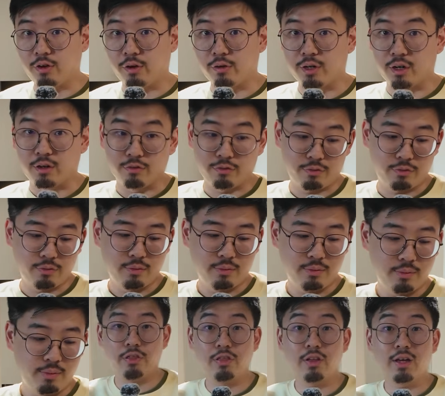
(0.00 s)
Fair enough.
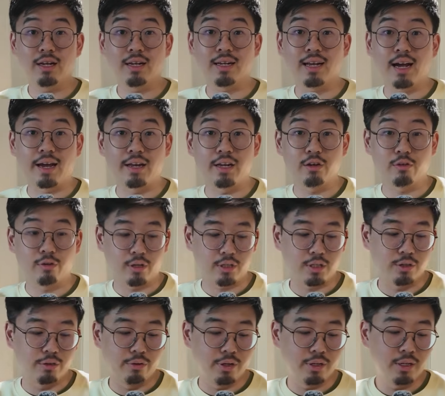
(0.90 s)
Third guiding
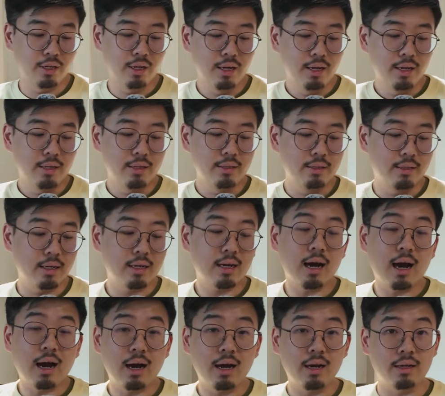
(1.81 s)
criterion, the
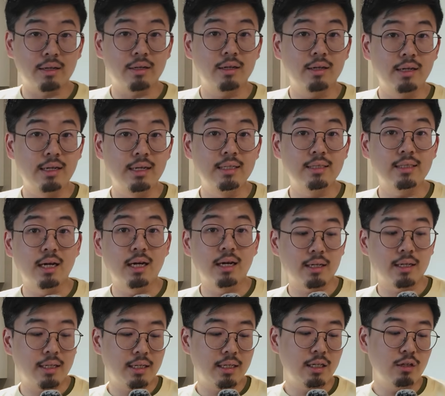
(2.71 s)
card is
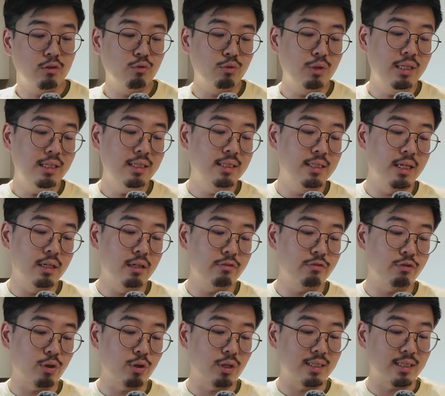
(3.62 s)
a key
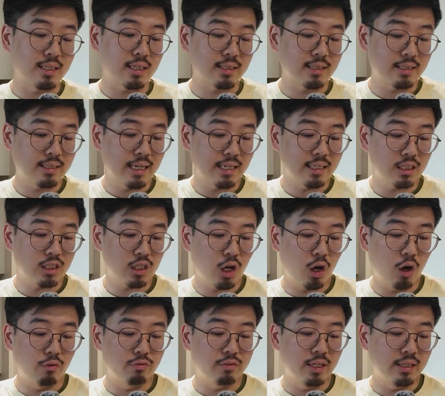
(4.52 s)
reason for the
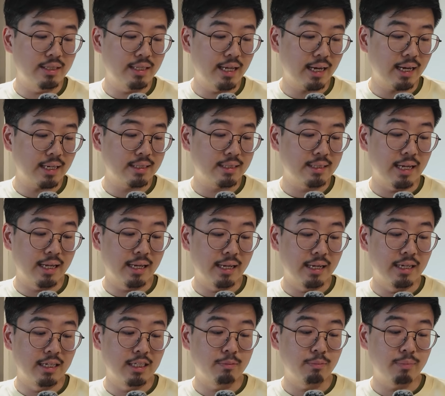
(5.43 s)
success of the decks
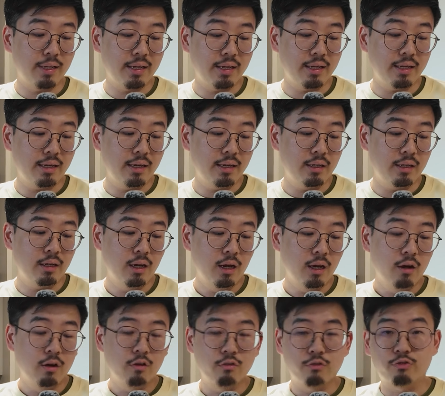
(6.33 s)
that it is played in
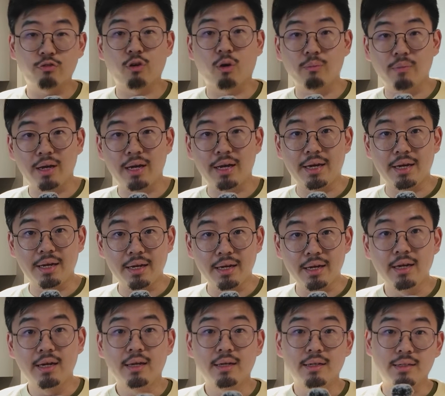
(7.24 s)
from
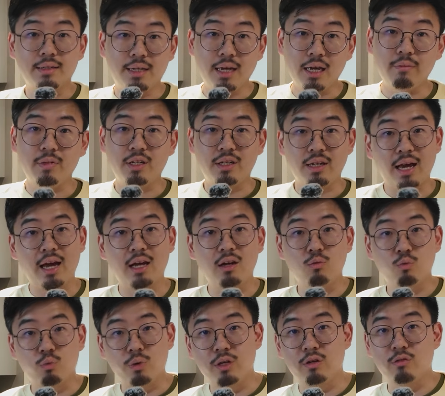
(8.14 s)
a game in
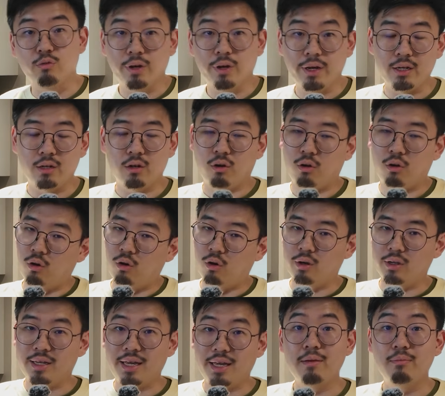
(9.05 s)
hand win rate
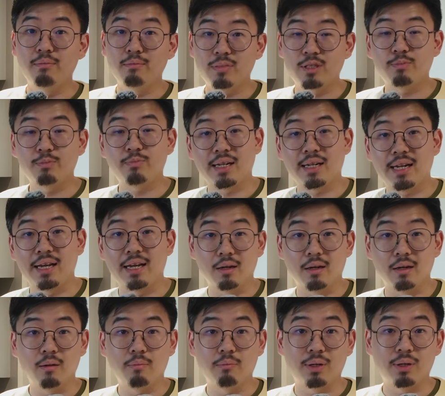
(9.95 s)
or games
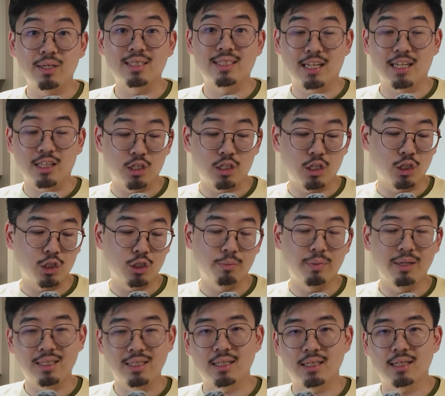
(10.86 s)
played
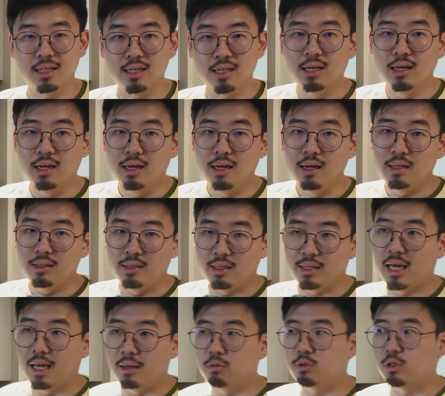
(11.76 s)
percentage. Basically,
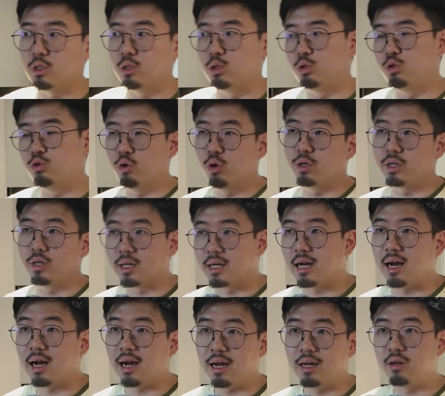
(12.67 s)
the games where you draw the
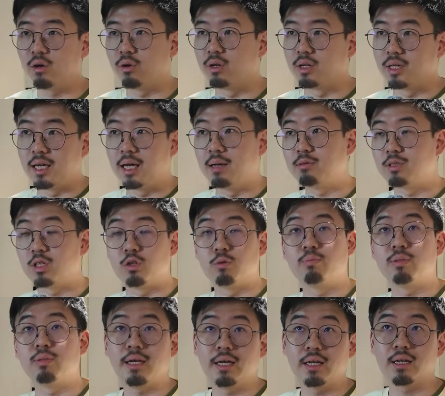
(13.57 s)
card or the games that
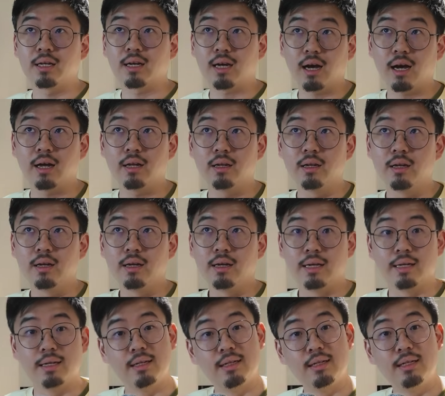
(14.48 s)
you play the card,
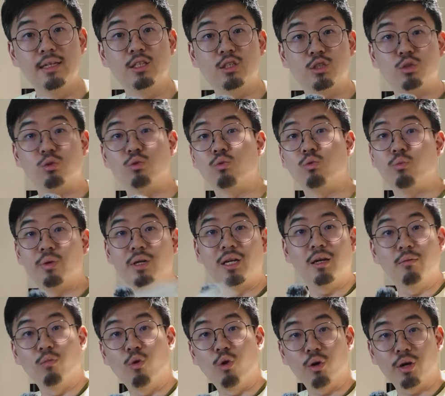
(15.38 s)
it leads to
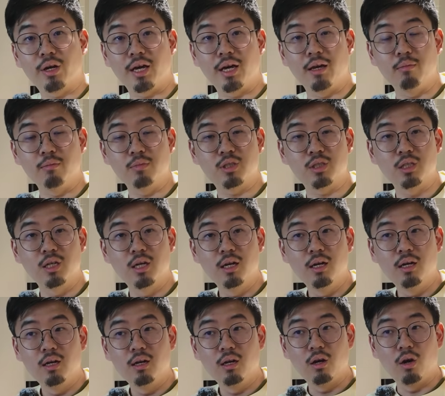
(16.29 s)
winning more games,
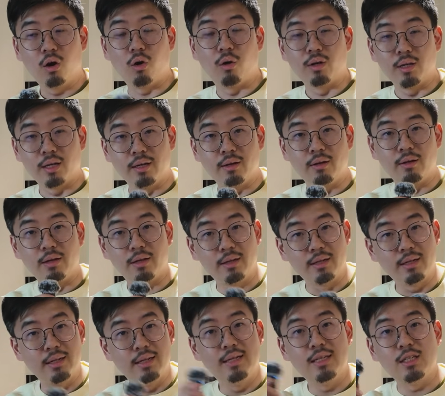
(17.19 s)
or
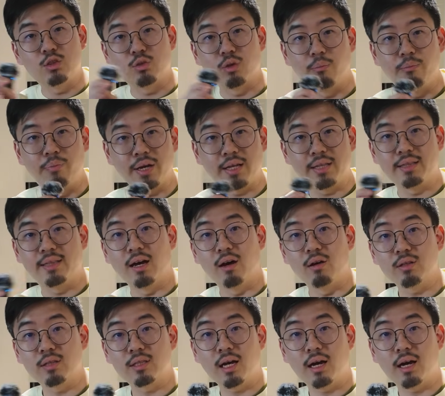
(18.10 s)
it leads to a big
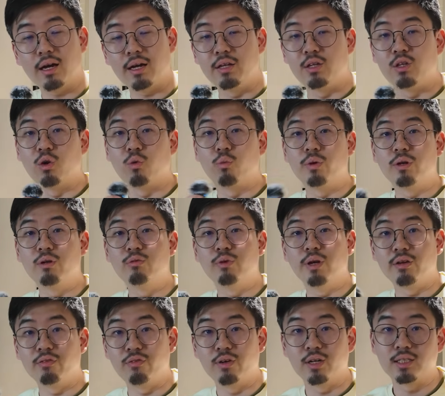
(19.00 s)
delta in your win
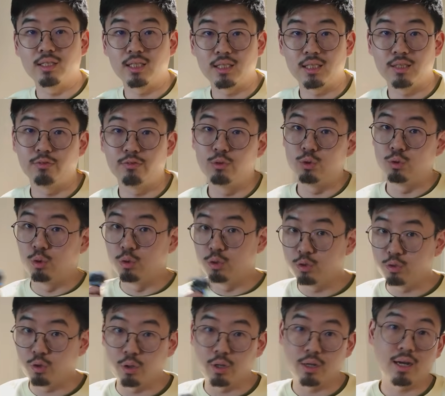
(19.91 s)
rate versus if you
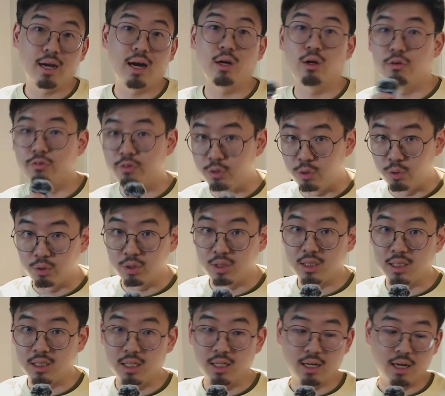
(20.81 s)
don't draw the card or if you
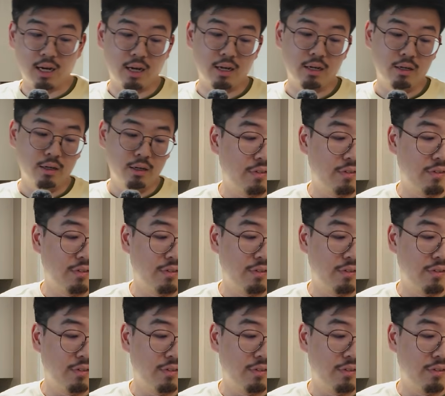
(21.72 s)
don't see the card.